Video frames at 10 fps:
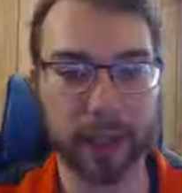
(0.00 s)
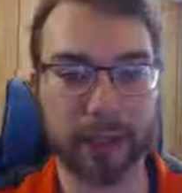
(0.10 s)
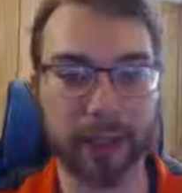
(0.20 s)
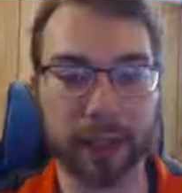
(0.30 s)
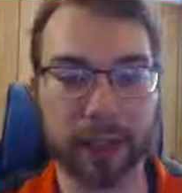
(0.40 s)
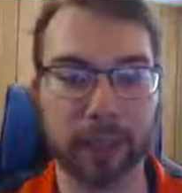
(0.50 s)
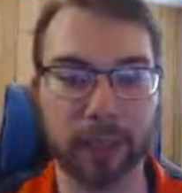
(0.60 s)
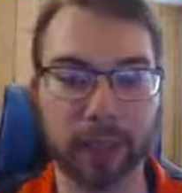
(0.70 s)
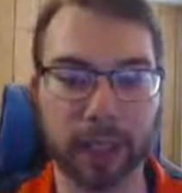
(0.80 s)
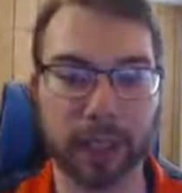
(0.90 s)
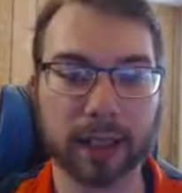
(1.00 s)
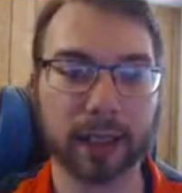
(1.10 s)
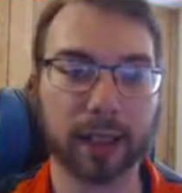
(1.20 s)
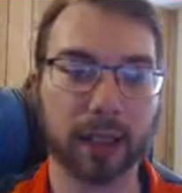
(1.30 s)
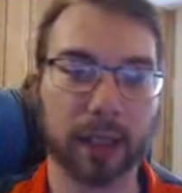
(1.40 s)
don't think I mentioned that.
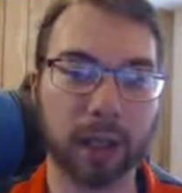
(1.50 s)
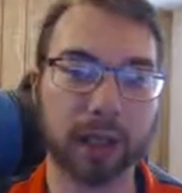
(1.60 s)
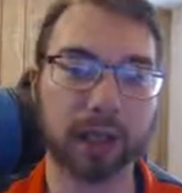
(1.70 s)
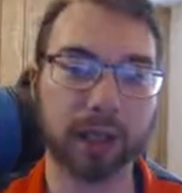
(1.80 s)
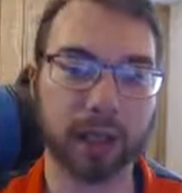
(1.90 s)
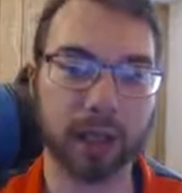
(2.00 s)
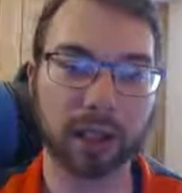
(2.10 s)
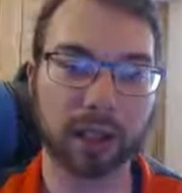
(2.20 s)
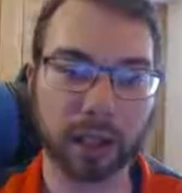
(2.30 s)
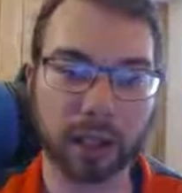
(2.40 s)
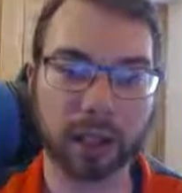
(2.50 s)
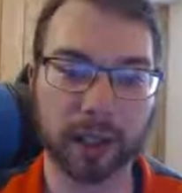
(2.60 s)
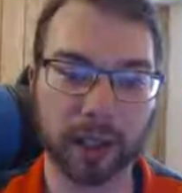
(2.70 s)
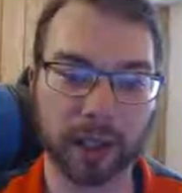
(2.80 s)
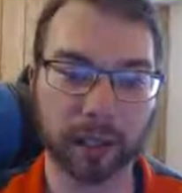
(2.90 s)
All of these cards are in the
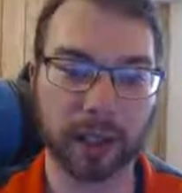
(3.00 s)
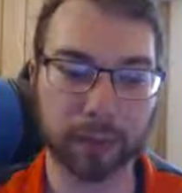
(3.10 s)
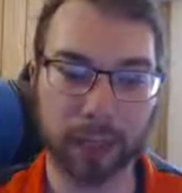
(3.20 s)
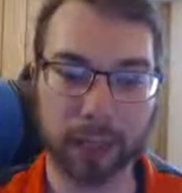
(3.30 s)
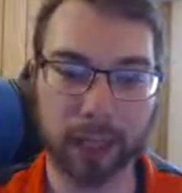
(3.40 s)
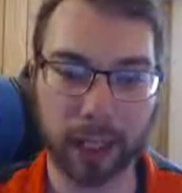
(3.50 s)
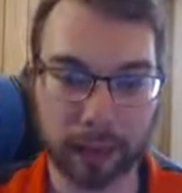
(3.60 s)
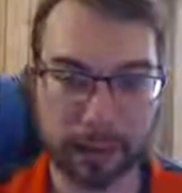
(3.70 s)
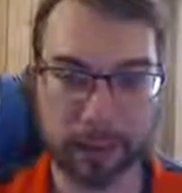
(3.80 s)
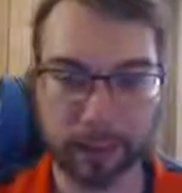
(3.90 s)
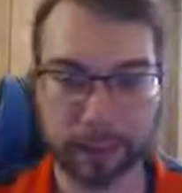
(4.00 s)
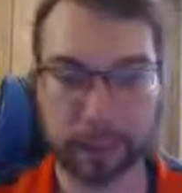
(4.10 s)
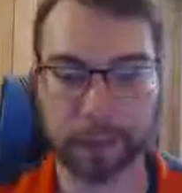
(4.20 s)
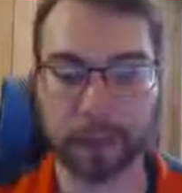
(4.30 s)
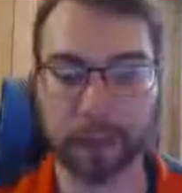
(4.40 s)
Guardians of Rock mini box.
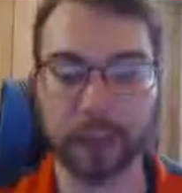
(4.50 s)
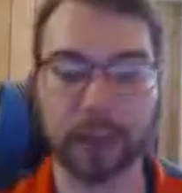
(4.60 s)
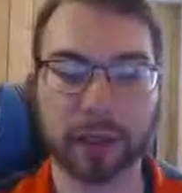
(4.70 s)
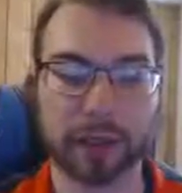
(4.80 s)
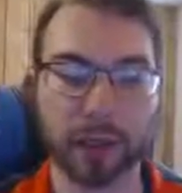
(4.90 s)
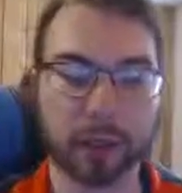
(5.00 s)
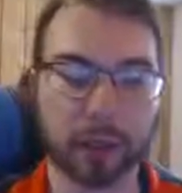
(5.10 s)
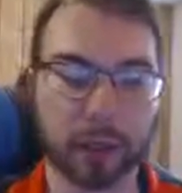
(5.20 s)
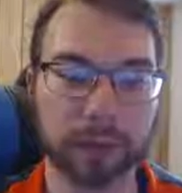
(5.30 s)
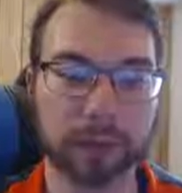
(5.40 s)
So